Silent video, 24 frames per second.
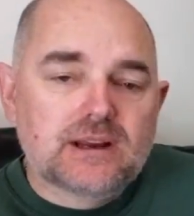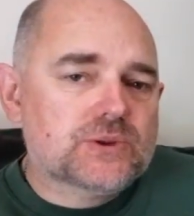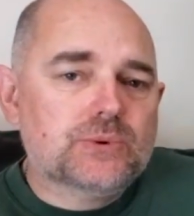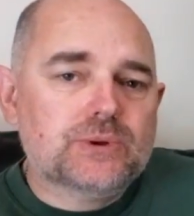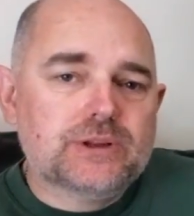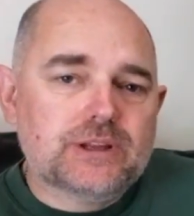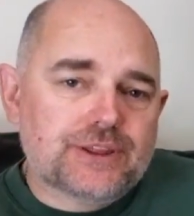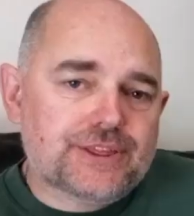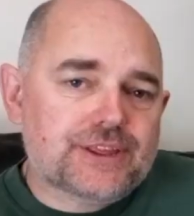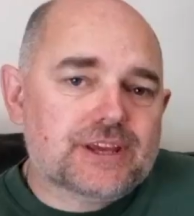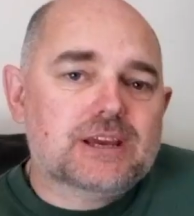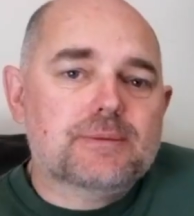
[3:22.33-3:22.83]

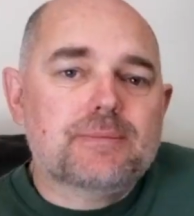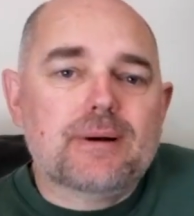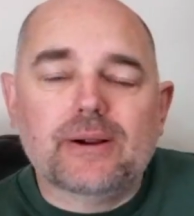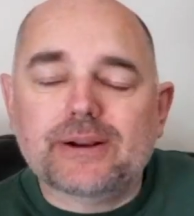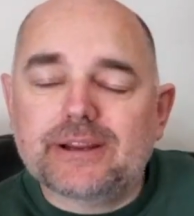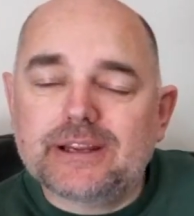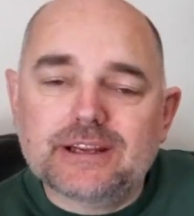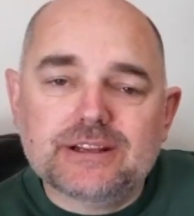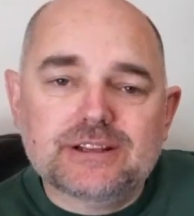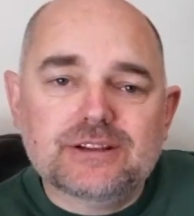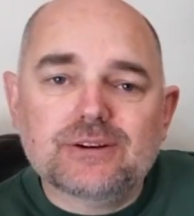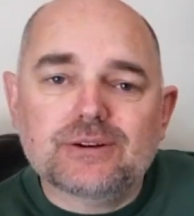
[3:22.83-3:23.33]
When you think about
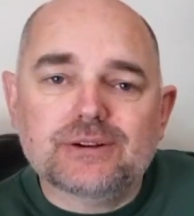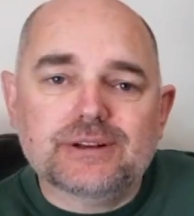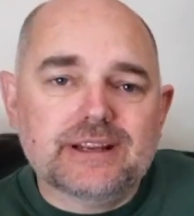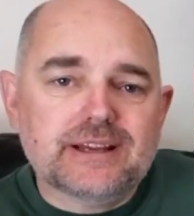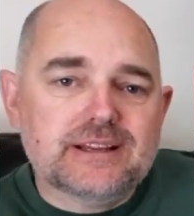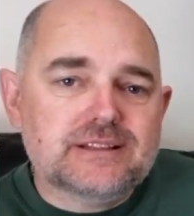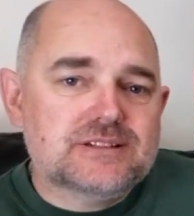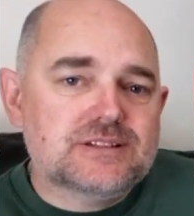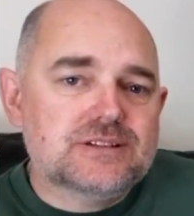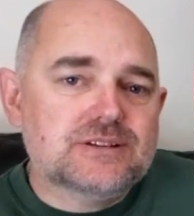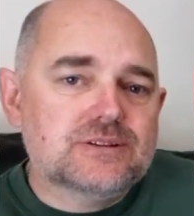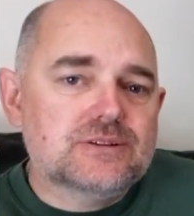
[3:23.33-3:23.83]
it, you don't
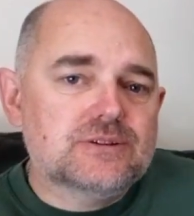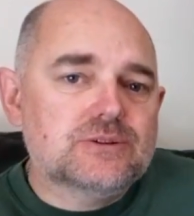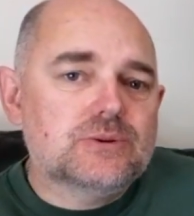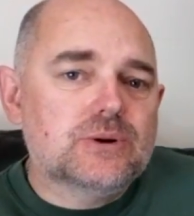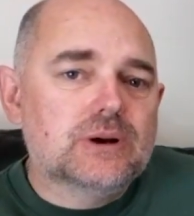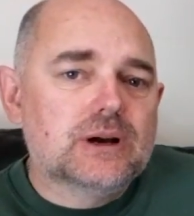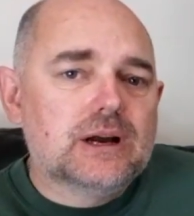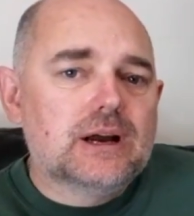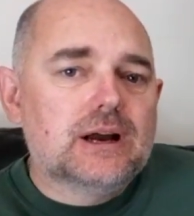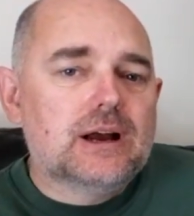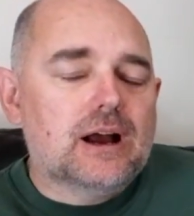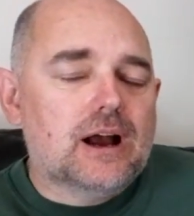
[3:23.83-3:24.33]
need
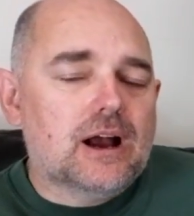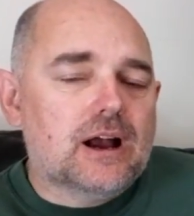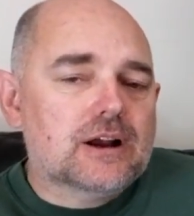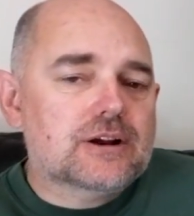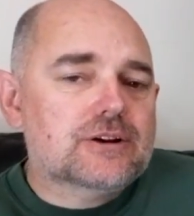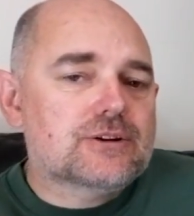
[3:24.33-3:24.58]
to uh,